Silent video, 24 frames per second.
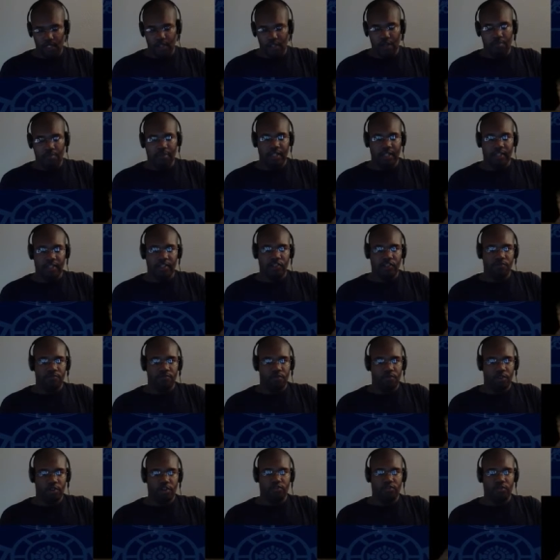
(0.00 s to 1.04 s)
a PlayStation
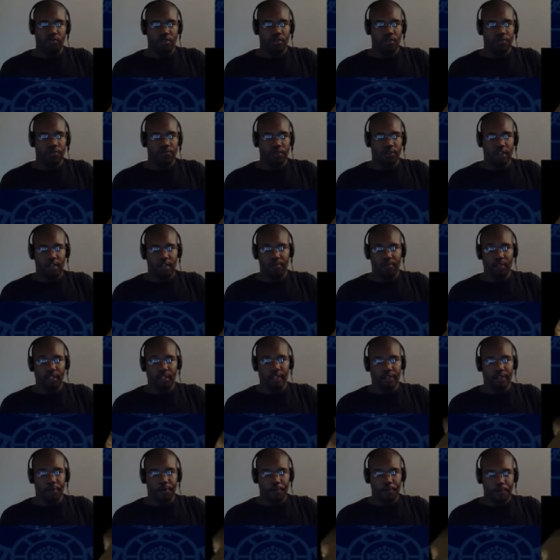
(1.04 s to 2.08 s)
4 controller for the
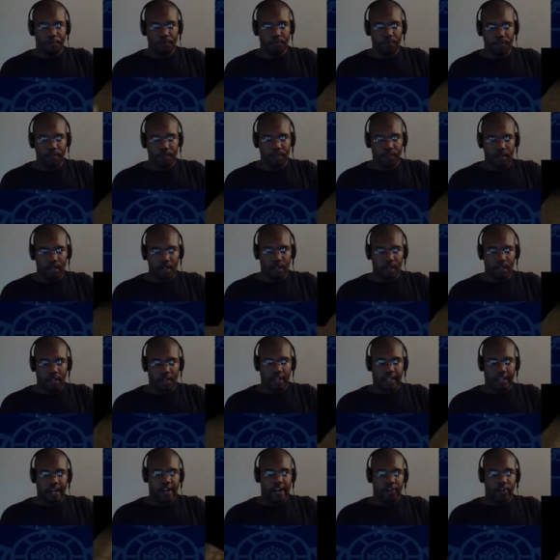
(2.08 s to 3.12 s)
emulator. The
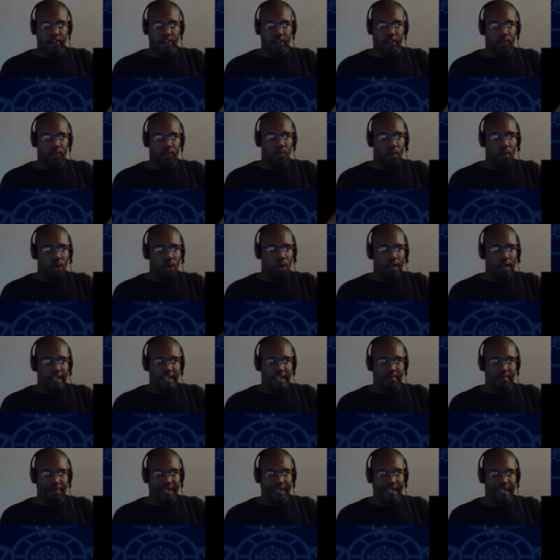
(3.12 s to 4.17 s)
character can walk
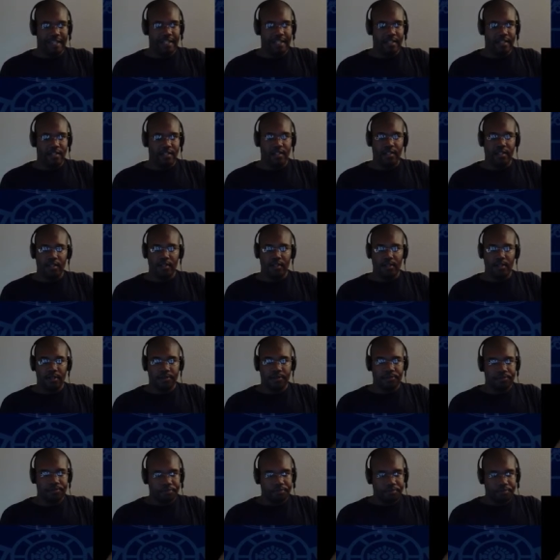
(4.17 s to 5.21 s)
in place.
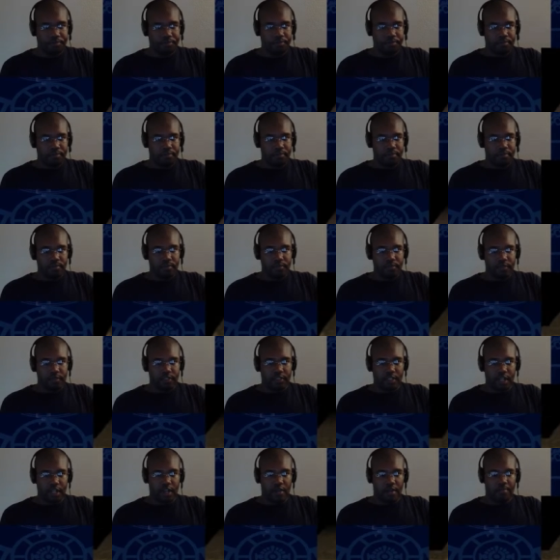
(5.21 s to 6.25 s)

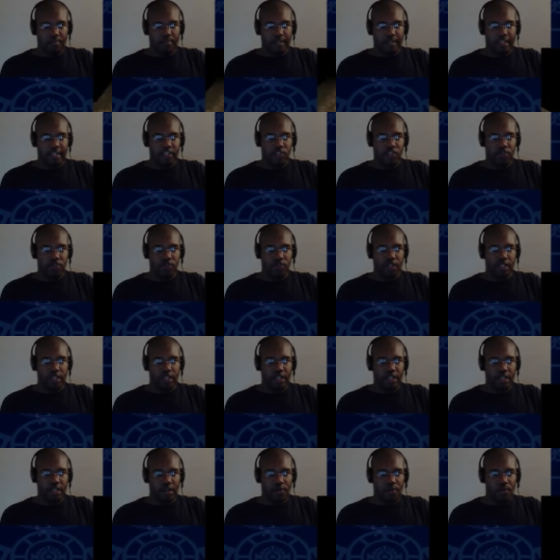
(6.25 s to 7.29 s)
It's
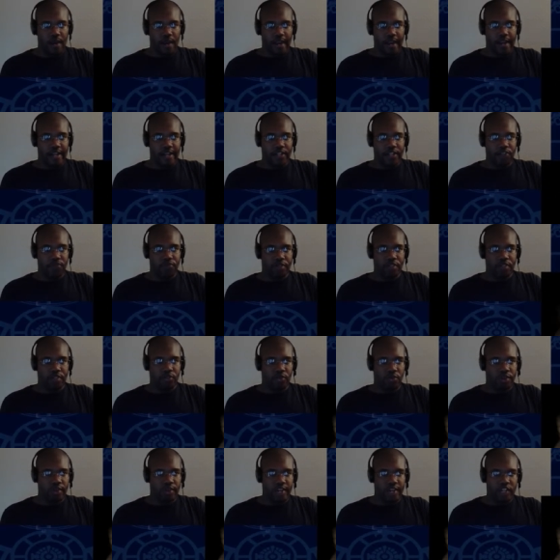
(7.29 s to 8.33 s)
usually a way to
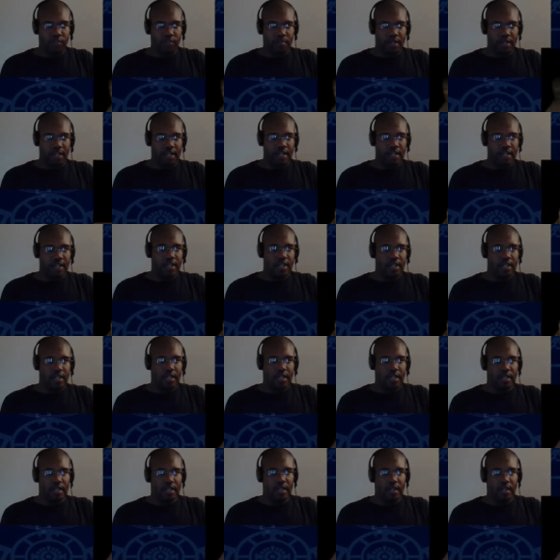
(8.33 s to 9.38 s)
restore your HP,
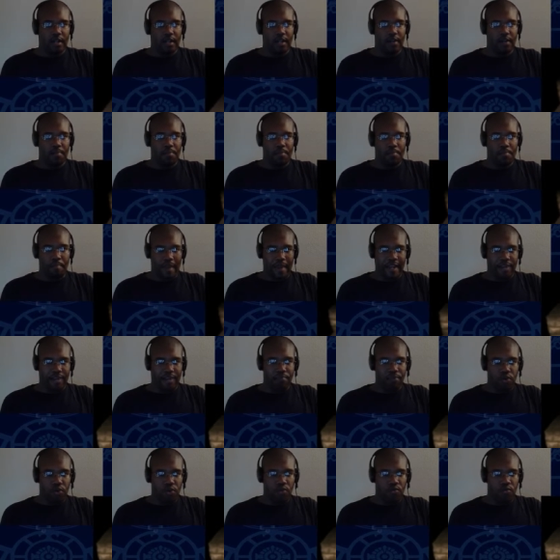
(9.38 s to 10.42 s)
make a
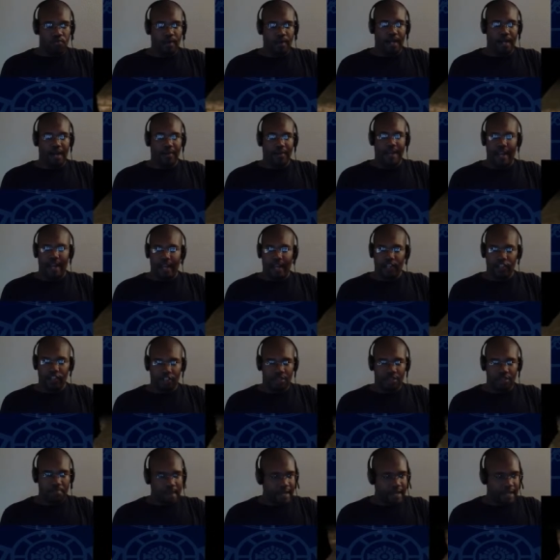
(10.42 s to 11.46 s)
move without
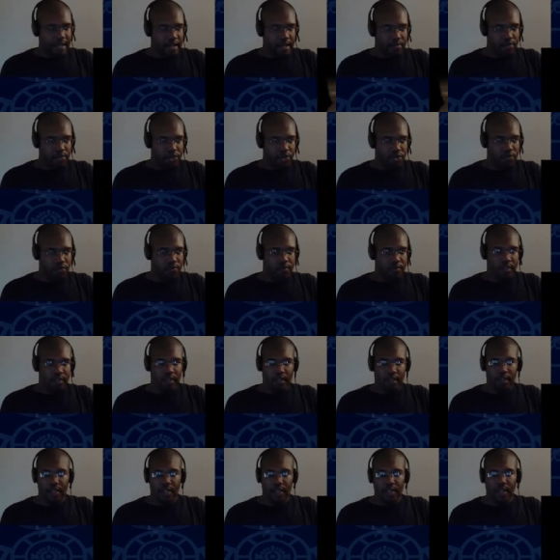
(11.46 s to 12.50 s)
actually making a move,
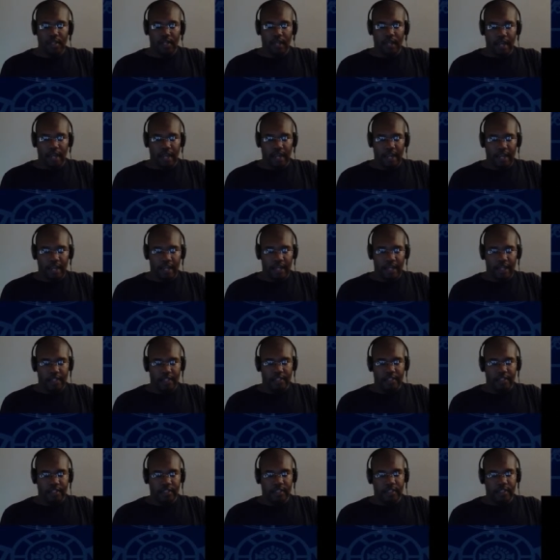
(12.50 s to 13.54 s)

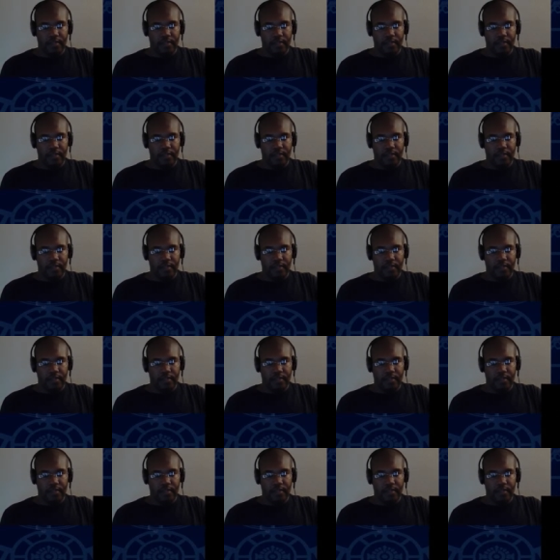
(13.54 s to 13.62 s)
and